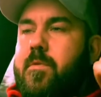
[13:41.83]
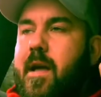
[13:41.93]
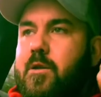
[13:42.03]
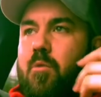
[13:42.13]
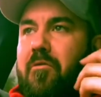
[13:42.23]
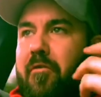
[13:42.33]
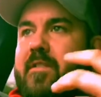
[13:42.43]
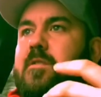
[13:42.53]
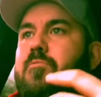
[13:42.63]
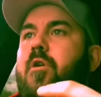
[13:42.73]
the actual
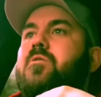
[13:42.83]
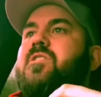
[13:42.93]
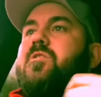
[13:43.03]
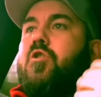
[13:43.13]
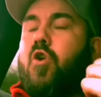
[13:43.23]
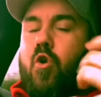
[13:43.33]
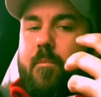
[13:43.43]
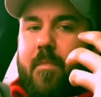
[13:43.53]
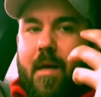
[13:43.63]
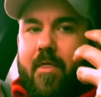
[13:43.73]
fitting process in the
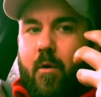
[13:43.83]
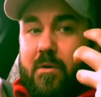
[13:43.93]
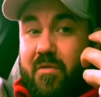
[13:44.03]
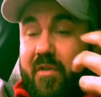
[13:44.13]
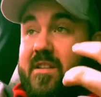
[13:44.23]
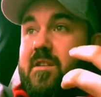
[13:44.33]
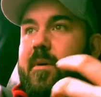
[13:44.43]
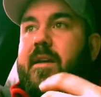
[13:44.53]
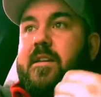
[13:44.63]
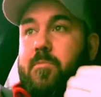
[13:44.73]
club that was fit to
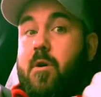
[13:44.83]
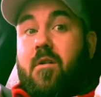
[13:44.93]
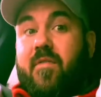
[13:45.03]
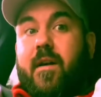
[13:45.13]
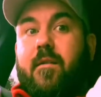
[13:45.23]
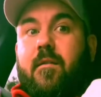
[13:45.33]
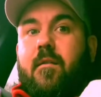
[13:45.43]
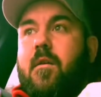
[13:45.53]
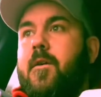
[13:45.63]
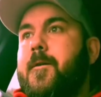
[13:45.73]
me is perfect.
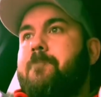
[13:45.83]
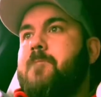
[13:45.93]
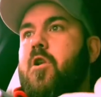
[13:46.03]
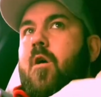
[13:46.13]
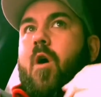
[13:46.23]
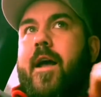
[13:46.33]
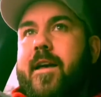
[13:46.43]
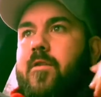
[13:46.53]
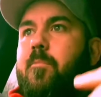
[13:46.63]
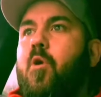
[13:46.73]
You know, I
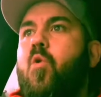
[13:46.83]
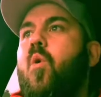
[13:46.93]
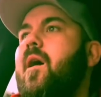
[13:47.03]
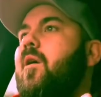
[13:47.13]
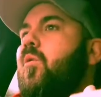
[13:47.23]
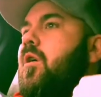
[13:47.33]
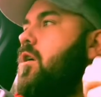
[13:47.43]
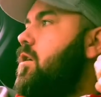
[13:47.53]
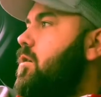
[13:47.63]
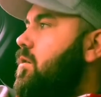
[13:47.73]
hit the ball well,
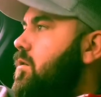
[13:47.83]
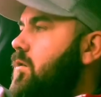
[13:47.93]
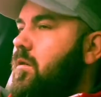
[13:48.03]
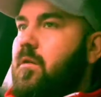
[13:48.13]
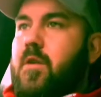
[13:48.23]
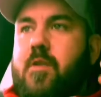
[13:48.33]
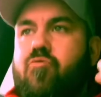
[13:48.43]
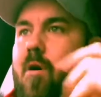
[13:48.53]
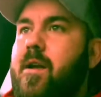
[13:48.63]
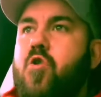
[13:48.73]

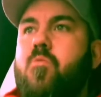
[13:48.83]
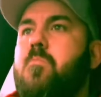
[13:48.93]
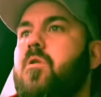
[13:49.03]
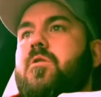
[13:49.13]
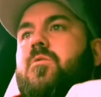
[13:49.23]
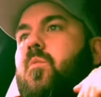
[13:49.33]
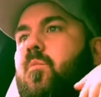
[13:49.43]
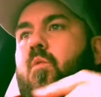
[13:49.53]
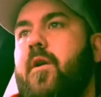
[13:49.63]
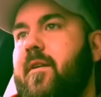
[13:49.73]
great numbers,
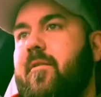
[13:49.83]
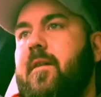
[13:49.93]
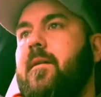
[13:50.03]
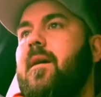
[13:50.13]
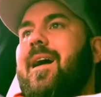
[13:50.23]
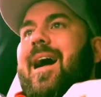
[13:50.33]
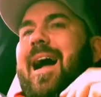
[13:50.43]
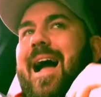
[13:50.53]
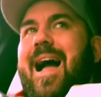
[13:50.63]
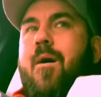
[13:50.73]
whatever.
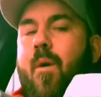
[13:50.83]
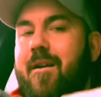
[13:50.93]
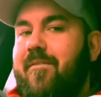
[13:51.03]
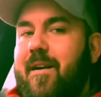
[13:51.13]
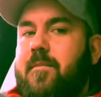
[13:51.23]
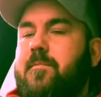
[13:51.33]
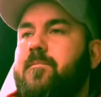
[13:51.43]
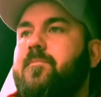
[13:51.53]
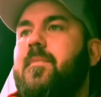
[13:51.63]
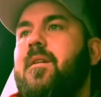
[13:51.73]
However,
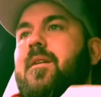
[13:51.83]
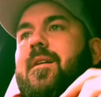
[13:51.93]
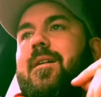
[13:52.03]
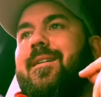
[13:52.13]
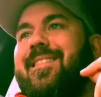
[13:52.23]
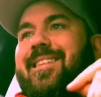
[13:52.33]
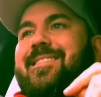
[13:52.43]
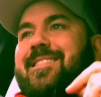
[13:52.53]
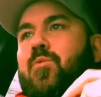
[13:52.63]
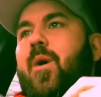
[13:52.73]

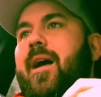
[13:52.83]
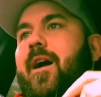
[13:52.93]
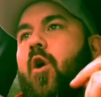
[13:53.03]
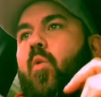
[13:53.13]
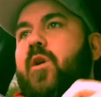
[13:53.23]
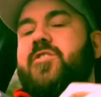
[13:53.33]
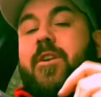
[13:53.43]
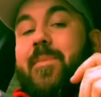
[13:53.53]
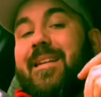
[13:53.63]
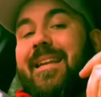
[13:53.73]
this is where I wish
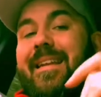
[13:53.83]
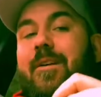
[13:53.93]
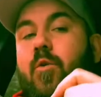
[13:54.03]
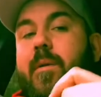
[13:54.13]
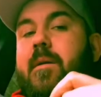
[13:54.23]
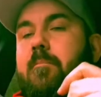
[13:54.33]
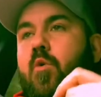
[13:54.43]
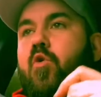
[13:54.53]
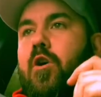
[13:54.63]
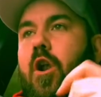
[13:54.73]
I'd have been a little bit
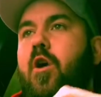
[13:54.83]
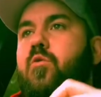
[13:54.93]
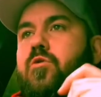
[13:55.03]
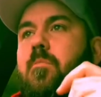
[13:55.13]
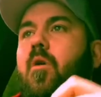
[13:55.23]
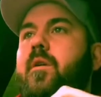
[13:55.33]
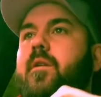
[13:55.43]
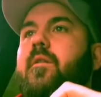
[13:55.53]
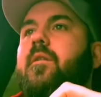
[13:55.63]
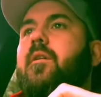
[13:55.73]
more closed mind.